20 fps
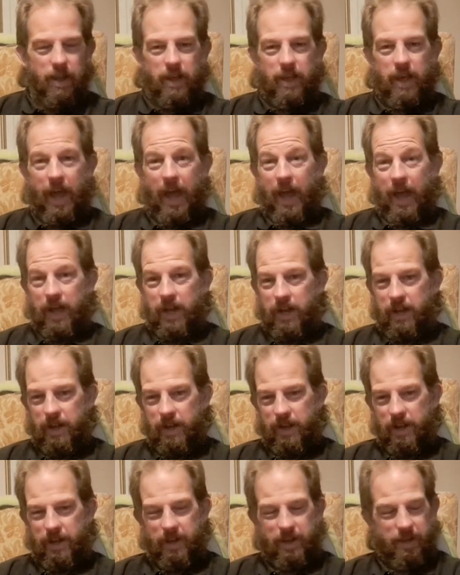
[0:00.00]
Yeah,
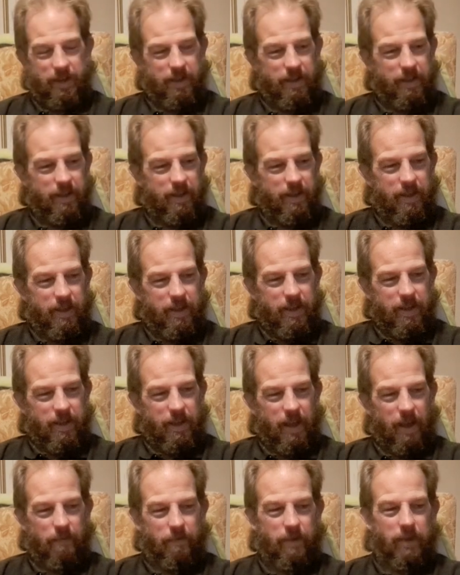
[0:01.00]

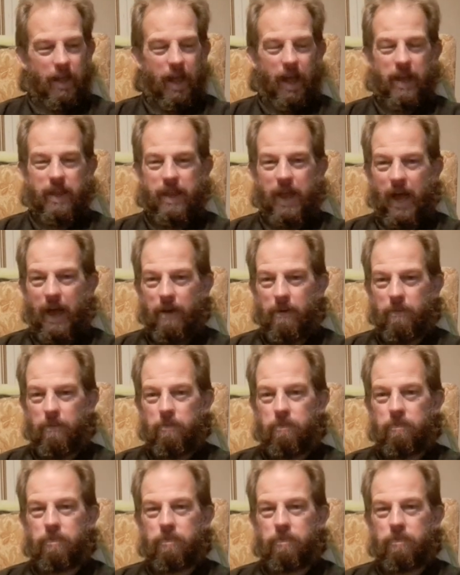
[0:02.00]
I think that